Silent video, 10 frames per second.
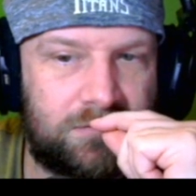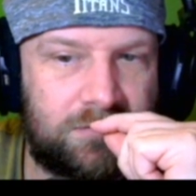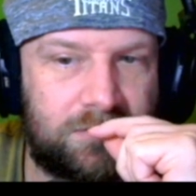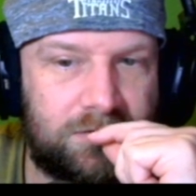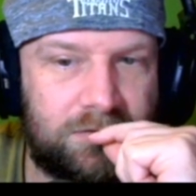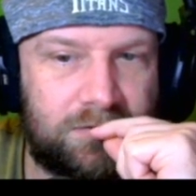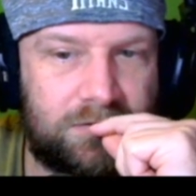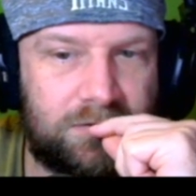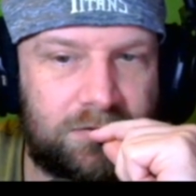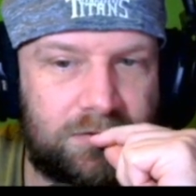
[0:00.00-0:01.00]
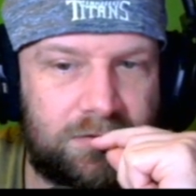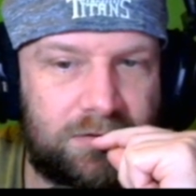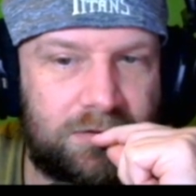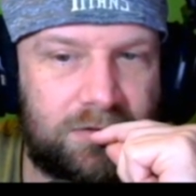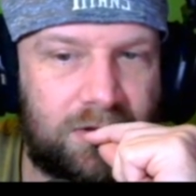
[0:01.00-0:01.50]
Right here.
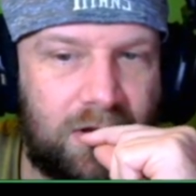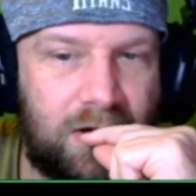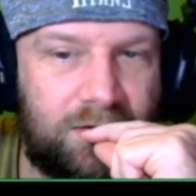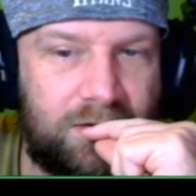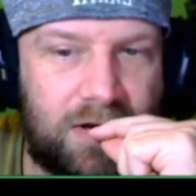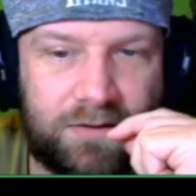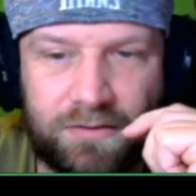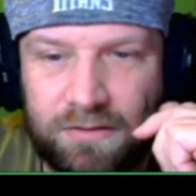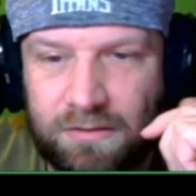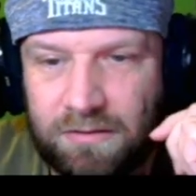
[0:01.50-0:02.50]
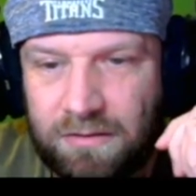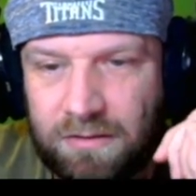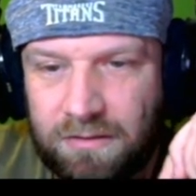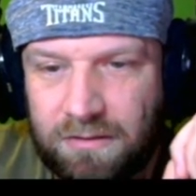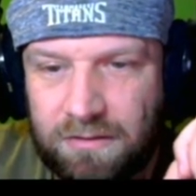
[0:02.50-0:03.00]
Oh, nice. So
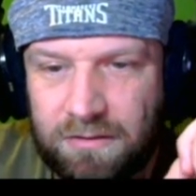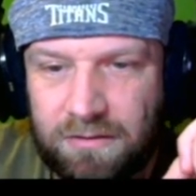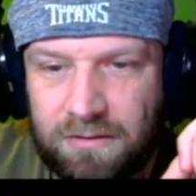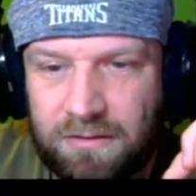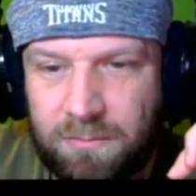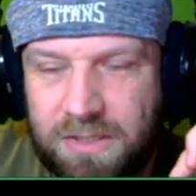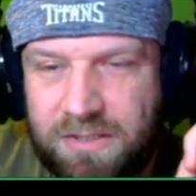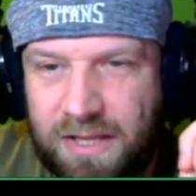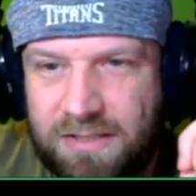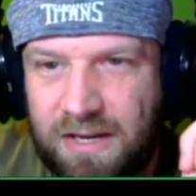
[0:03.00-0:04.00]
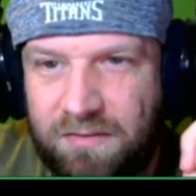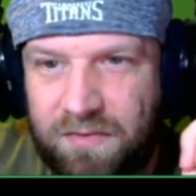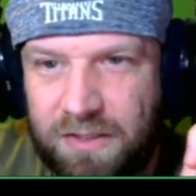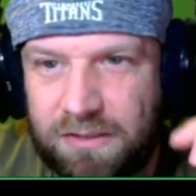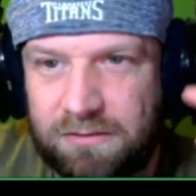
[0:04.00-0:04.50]
I use that. Bet you that's not
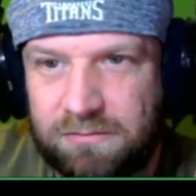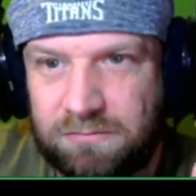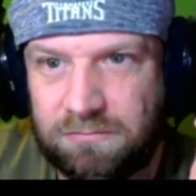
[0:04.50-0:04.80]
fun.